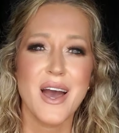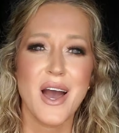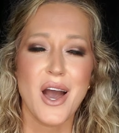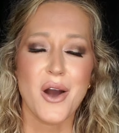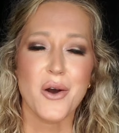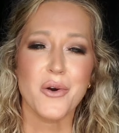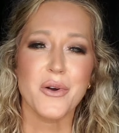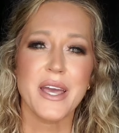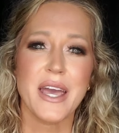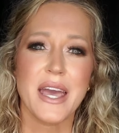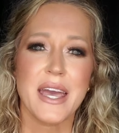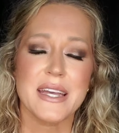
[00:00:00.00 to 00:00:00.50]

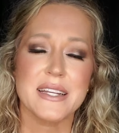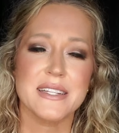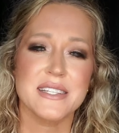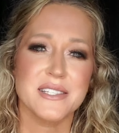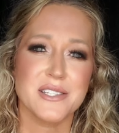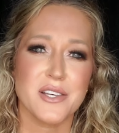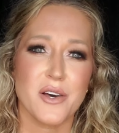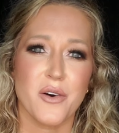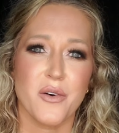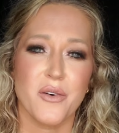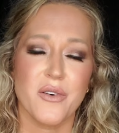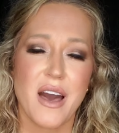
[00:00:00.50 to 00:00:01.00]
Okay,
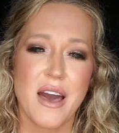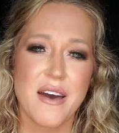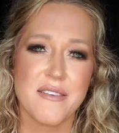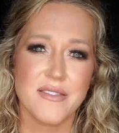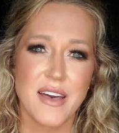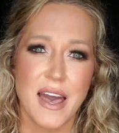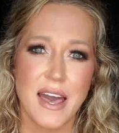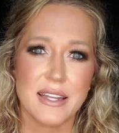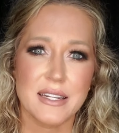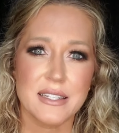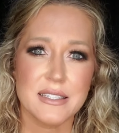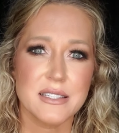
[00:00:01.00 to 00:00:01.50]
so I've
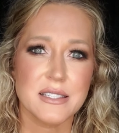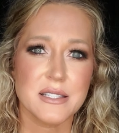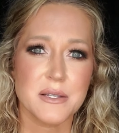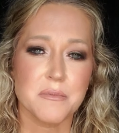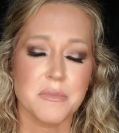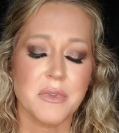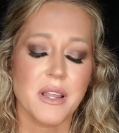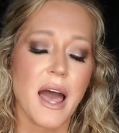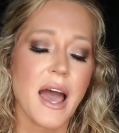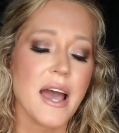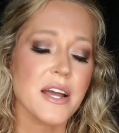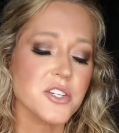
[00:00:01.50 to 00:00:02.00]
added some
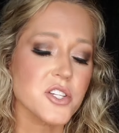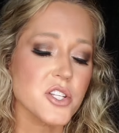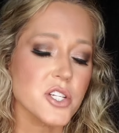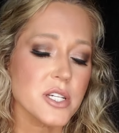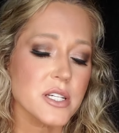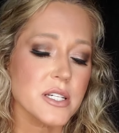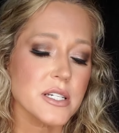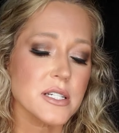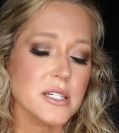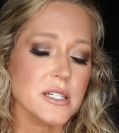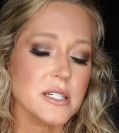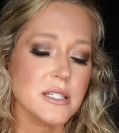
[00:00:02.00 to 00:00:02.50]

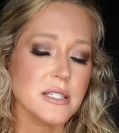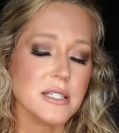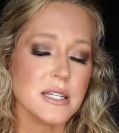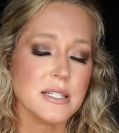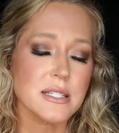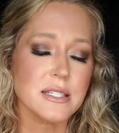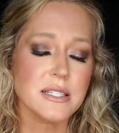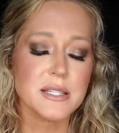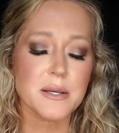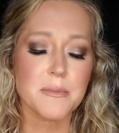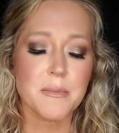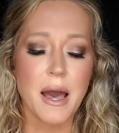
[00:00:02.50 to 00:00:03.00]
lashes
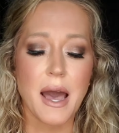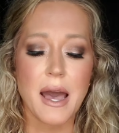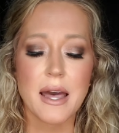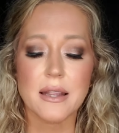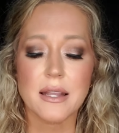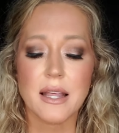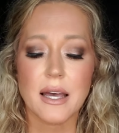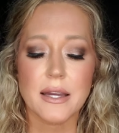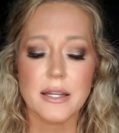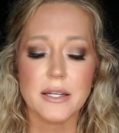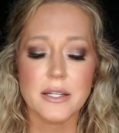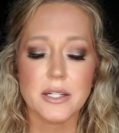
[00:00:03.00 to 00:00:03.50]
and some
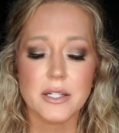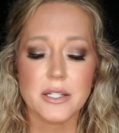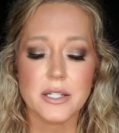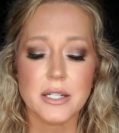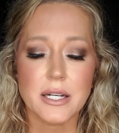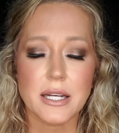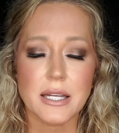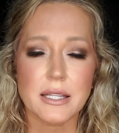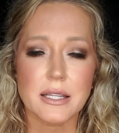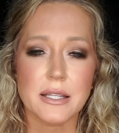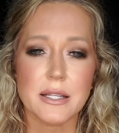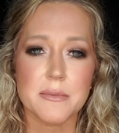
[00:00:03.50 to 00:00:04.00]

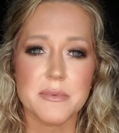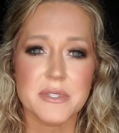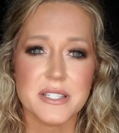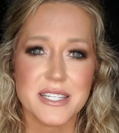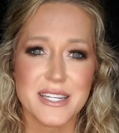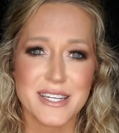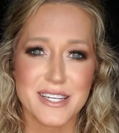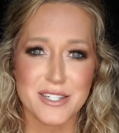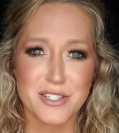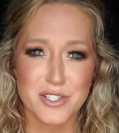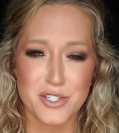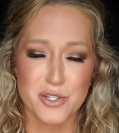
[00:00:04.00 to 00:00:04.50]
eyeliner and
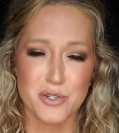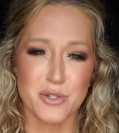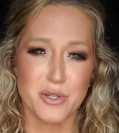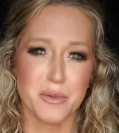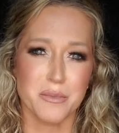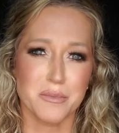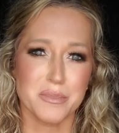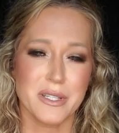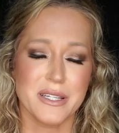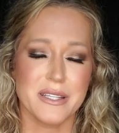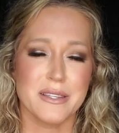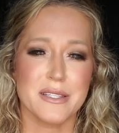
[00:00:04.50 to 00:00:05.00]
lipstick to
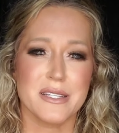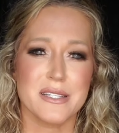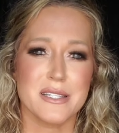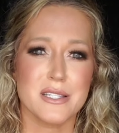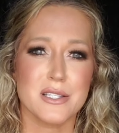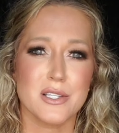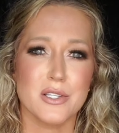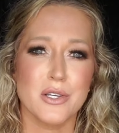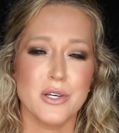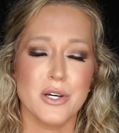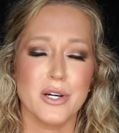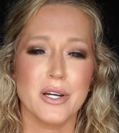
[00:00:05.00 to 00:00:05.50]
complete
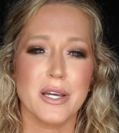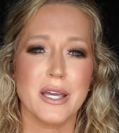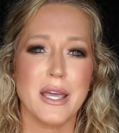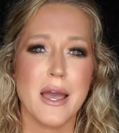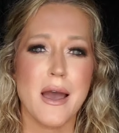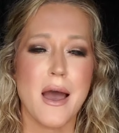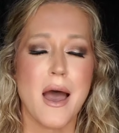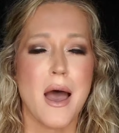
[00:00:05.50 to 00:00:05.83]
this look,